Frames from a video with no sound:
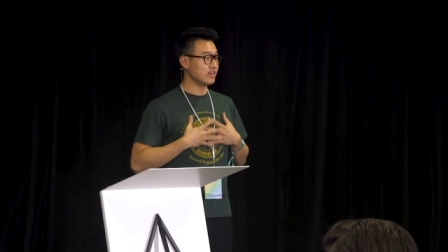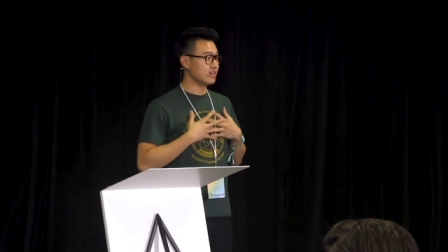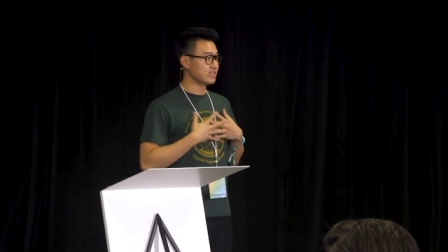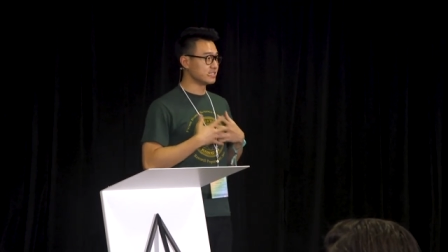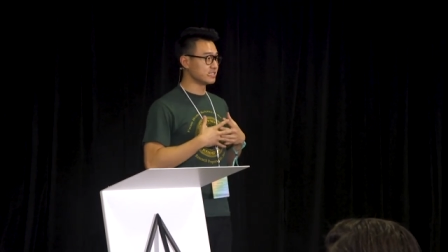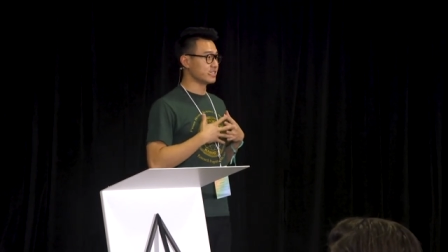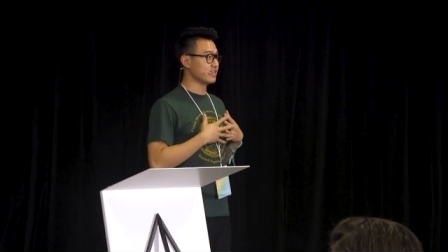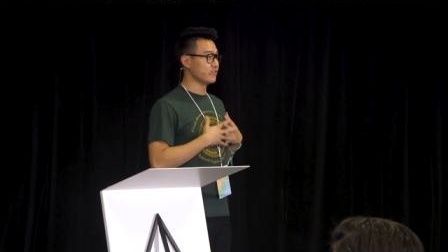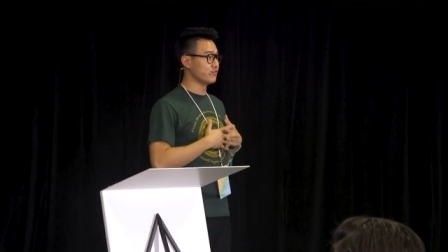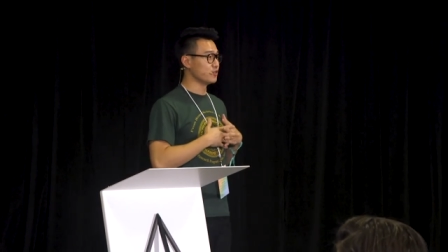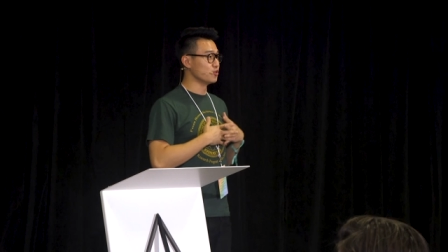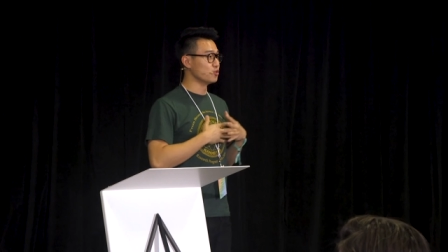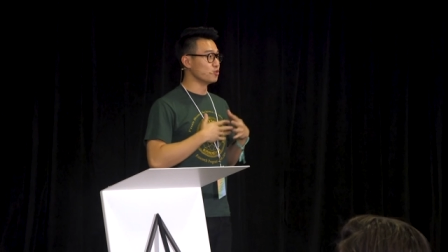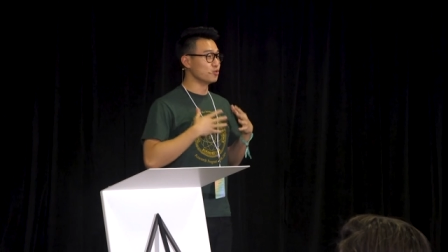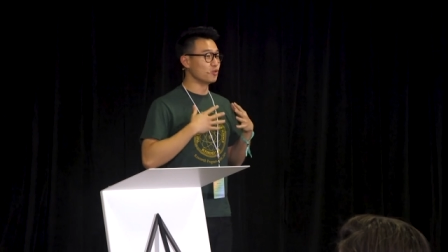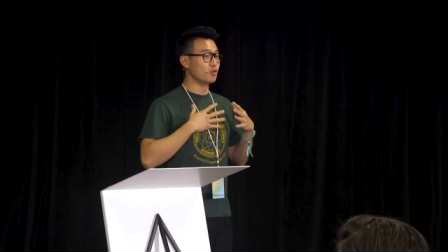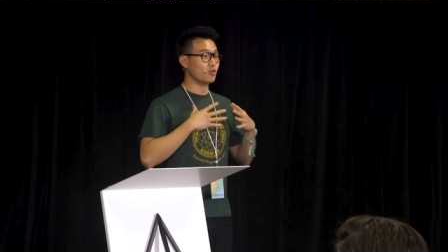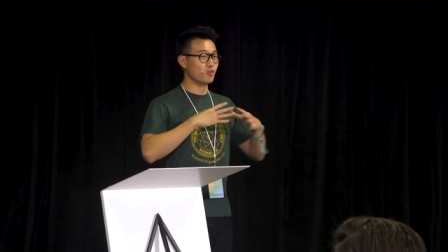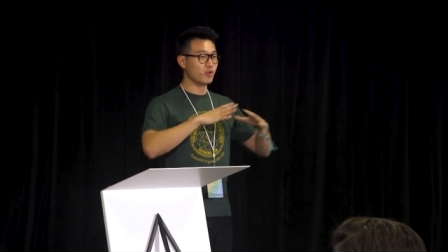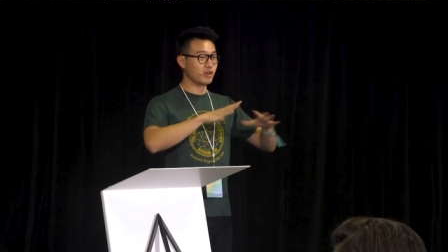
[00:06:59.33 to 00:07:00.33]
us give
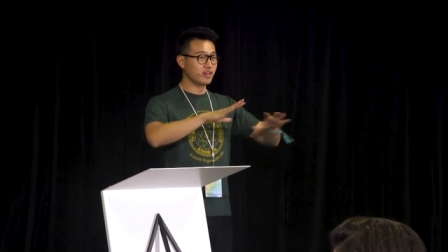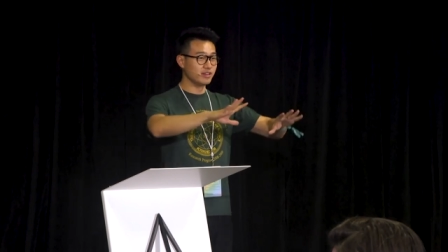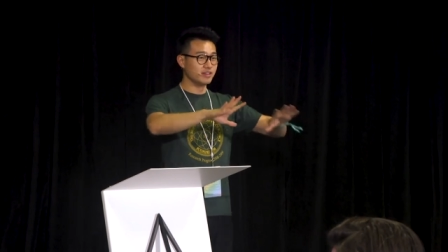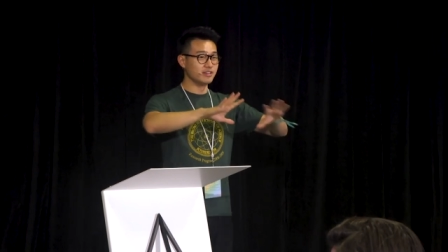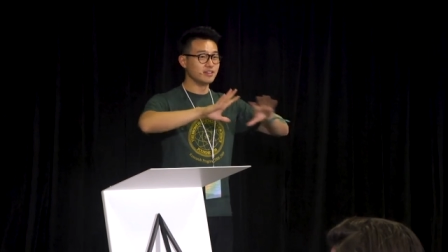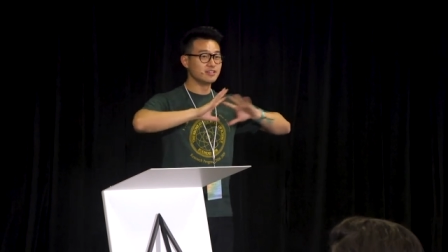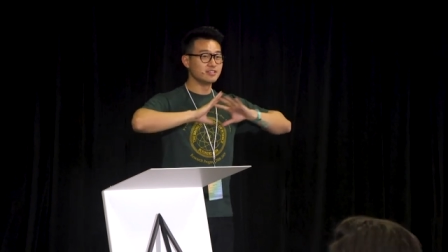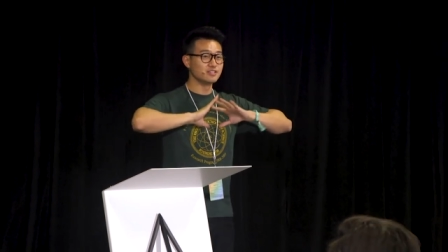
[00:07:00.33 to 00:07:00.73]
you the wind